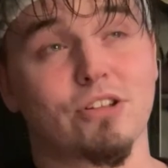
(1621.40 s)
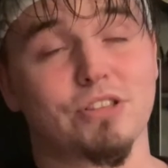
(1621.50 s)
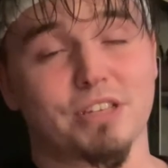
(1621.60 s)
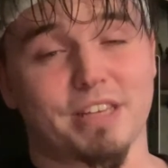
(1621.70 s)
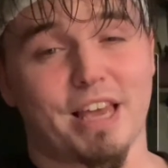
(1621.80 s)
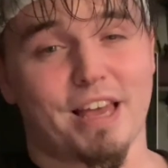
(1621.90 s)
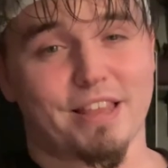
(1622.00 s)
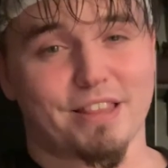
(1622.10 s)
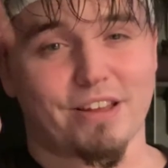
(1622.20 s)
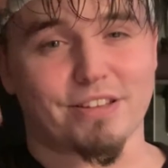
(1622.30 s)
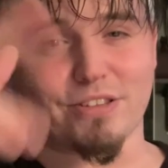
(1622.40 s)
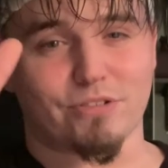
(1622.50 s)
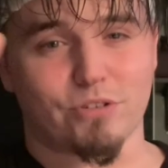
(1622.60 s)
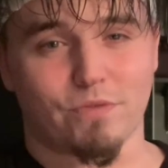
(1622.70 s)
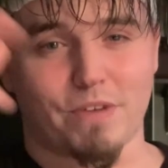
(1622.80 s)
in the cave, in like the
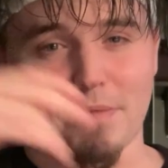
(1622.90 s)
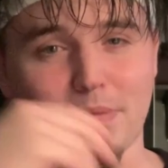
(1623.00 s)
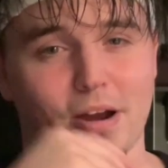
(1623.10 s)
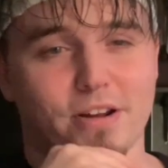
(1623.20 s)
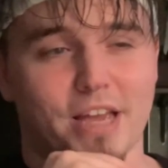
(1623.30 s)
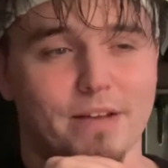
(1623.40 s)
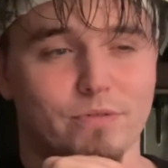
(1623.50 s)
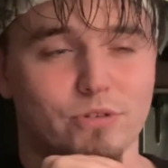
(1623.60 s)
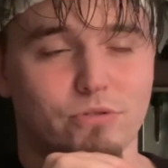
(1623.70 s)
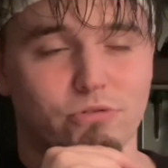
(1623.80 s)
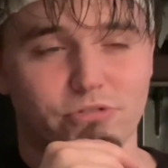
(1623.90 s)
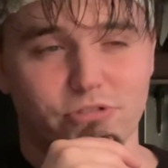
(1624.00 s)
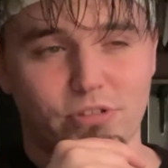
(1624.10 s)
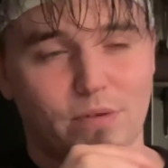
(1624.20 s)
little vampire cave was cool too.